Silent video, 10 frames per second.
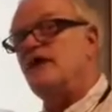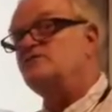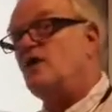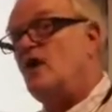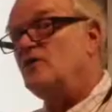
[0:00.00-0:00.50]

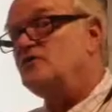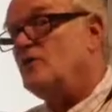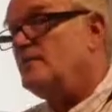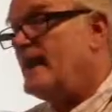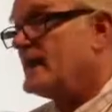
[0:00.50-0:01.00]
That's
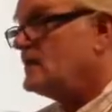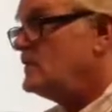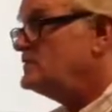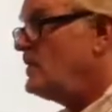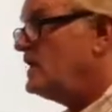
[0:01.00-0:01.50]
also matter.
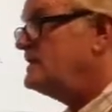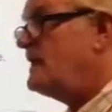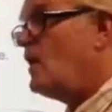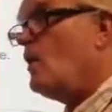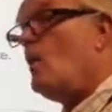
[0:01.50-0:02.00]
We talked
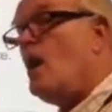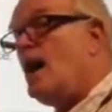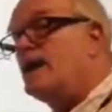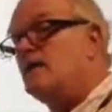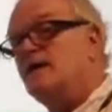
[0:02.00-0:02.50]
about
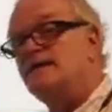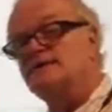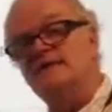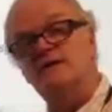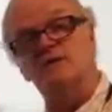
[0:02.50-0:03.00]
water in
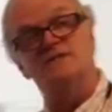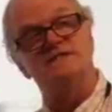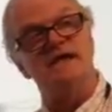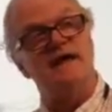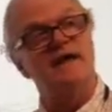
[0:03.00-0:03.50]
its liquid
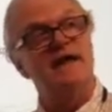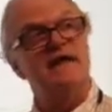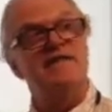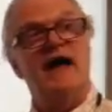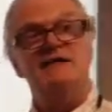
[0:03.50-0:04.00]
state.
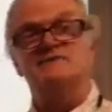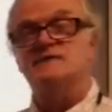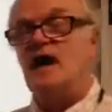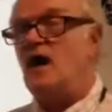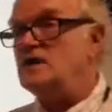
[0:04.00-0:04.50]
That's
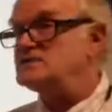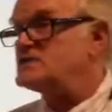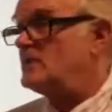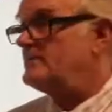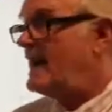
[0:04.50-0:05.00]

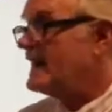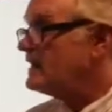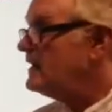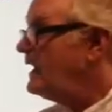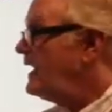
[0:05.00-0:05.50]
also
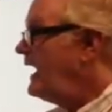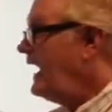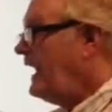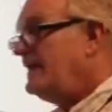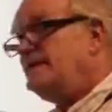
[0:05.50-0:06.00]
matter.
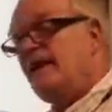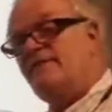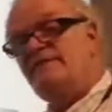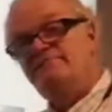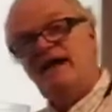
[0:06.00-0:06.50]
And
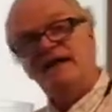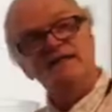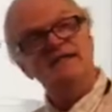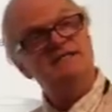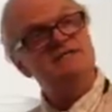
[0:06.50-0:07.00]
that
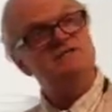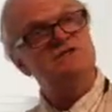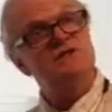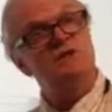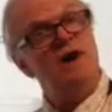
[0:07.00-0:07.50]
leads us
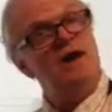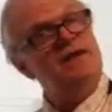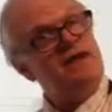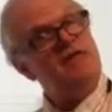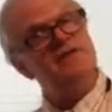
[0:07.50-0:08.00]
to
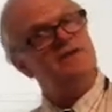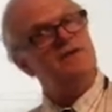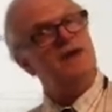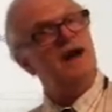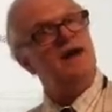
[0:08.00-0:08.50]

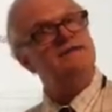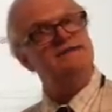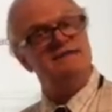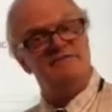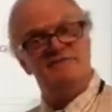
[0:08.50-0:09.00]
another
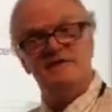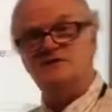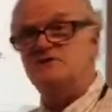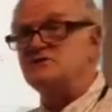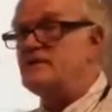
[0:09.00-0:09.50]

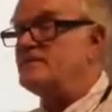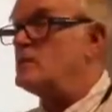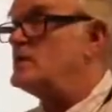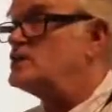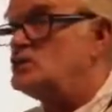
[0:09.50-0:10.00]
definition, or
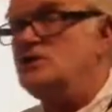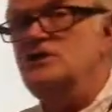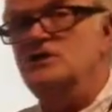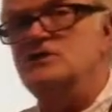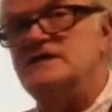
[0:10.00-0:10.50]
something we
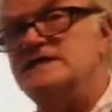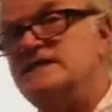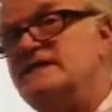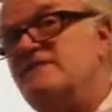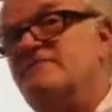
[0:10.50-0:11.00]
could use as
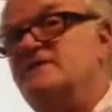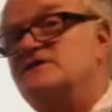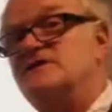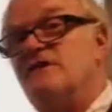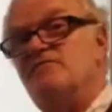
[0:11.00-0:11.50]
a
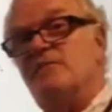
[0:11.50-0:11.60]
definition of